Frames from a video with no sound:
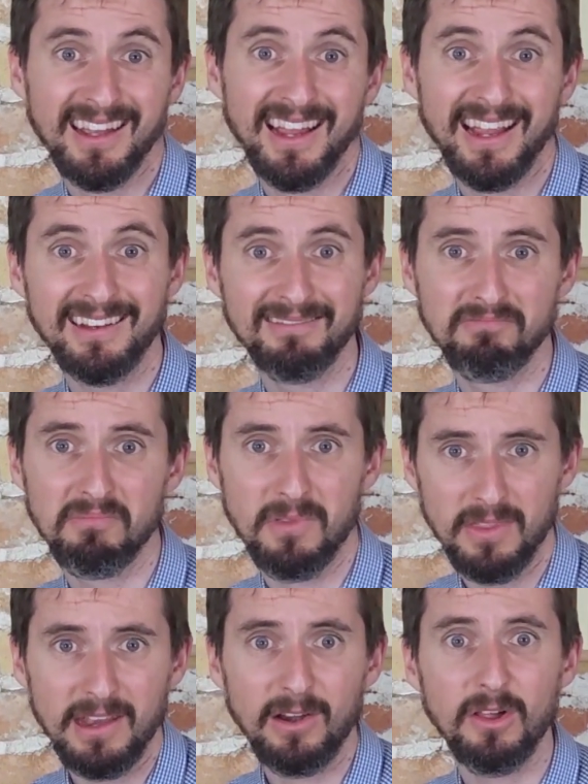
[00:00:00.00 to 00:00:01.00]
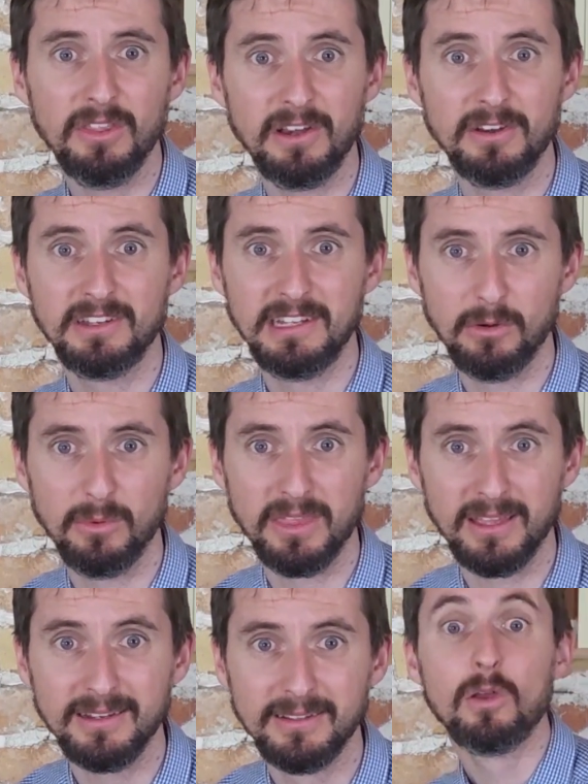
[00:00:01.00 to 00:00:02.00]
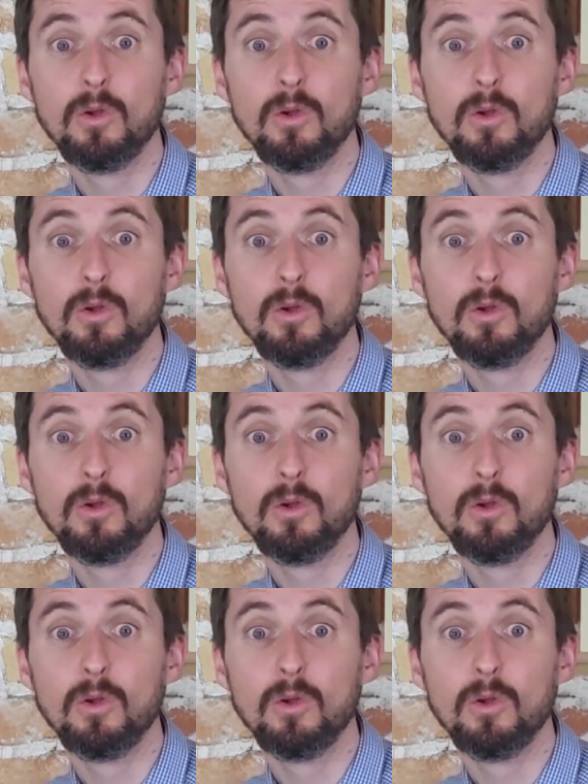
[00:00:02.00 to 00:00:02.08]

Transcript: and they're all there to deal with it.